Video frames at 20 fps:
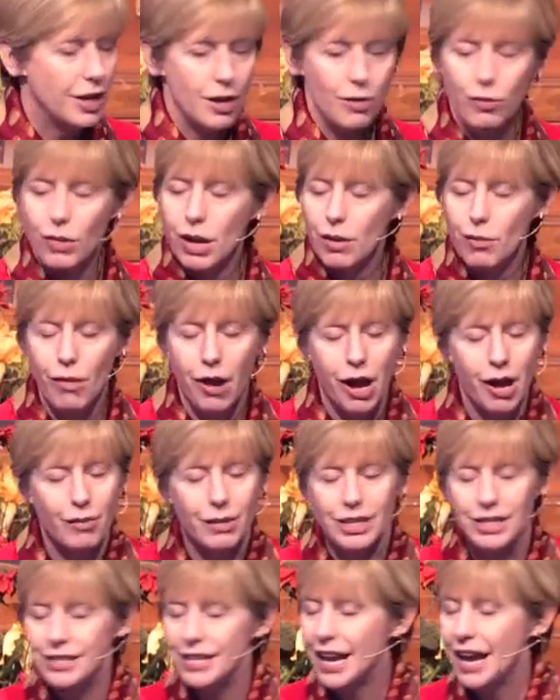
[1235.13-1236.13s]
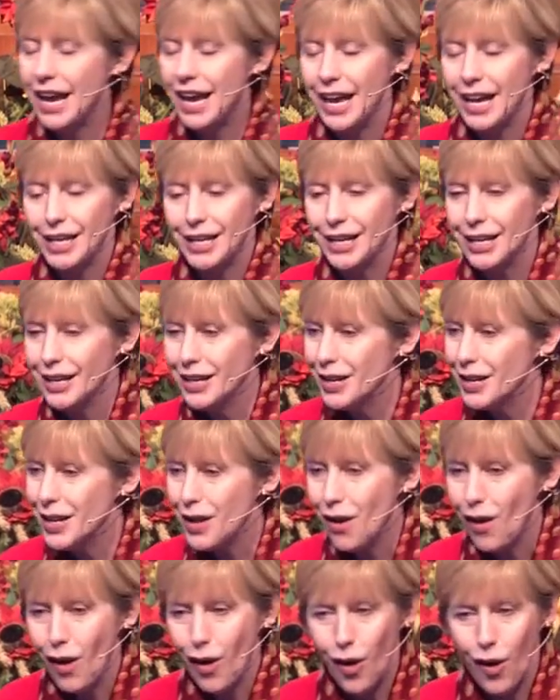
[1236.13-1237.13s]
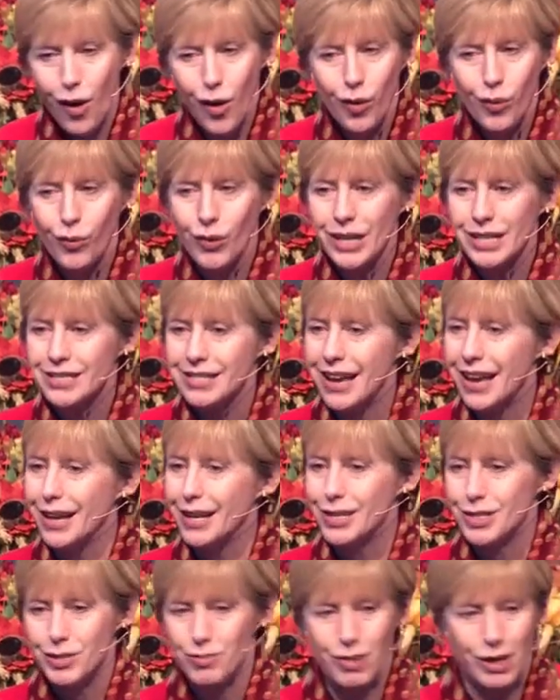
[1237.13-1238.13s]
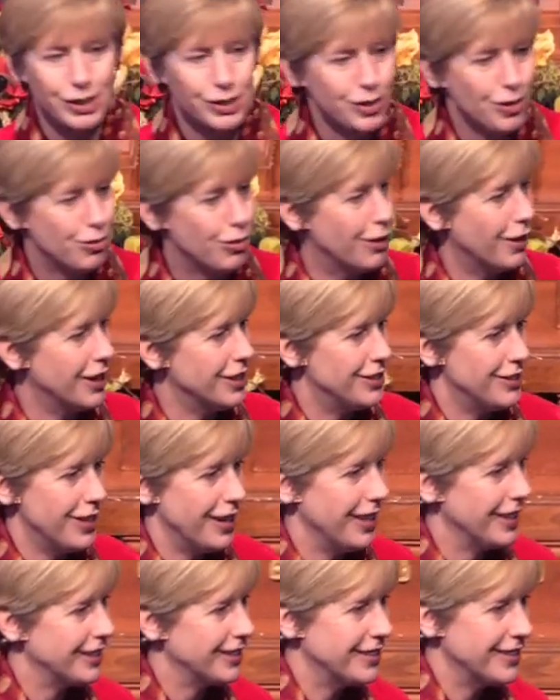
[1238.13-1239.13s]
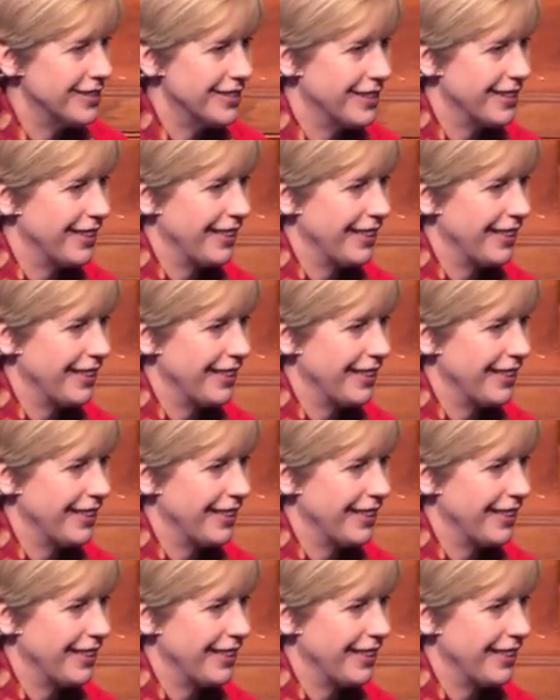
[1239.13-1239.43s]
My mom and dad always had a special project.